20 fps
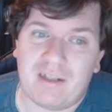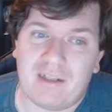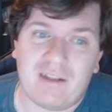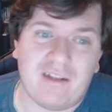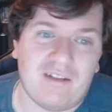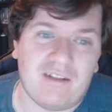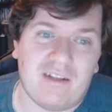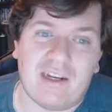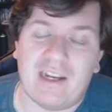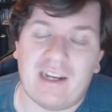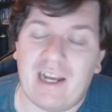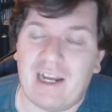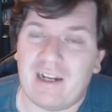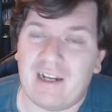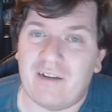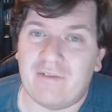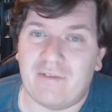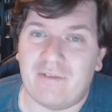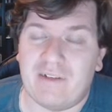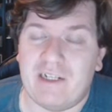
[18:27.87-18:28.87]
because the
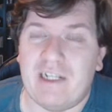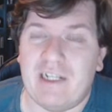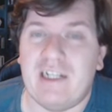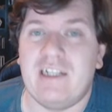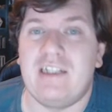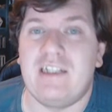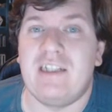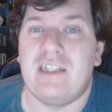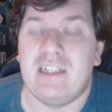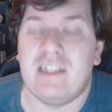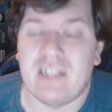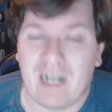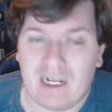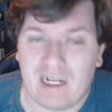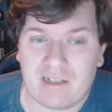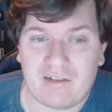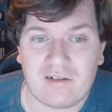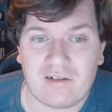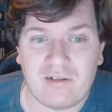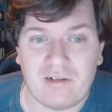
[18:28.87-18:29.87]
Gallifrey is
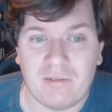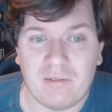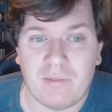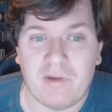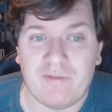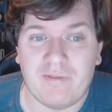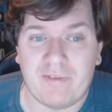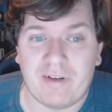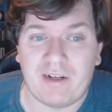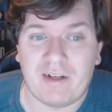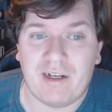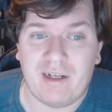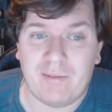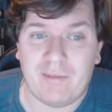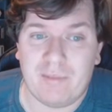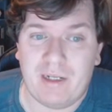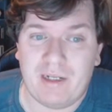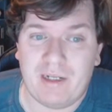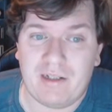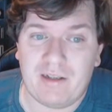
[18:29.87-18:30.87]
not suitable for
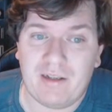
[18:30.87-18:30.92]
combat.